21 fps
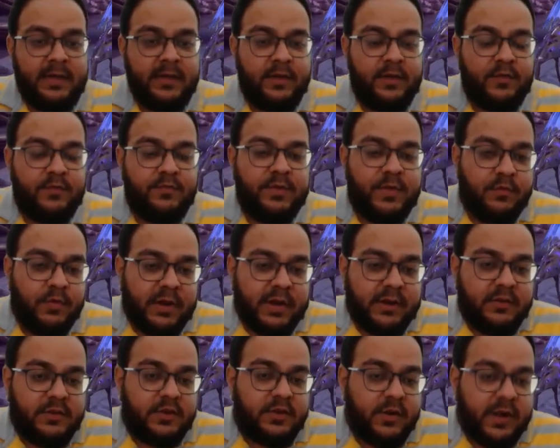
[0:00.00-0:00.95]
We want
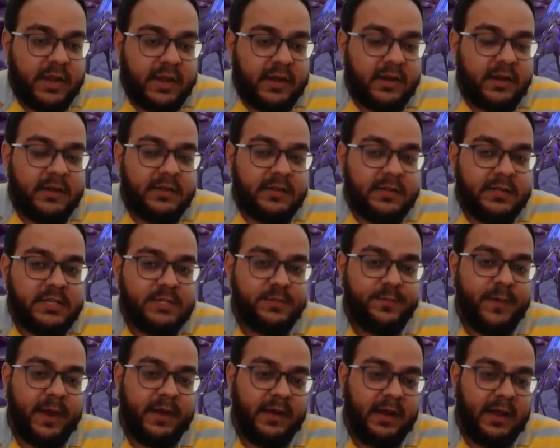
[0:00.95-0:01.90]
to trigger the
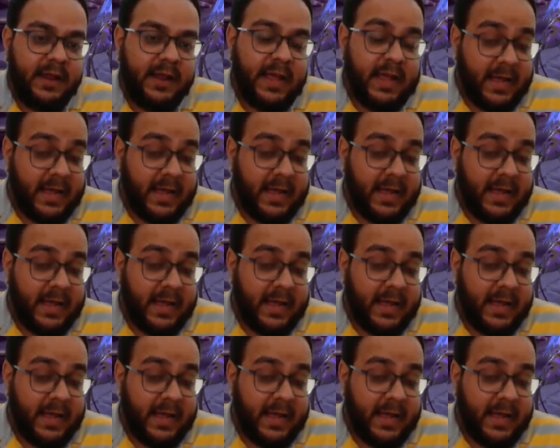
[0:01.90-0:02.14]
spiraling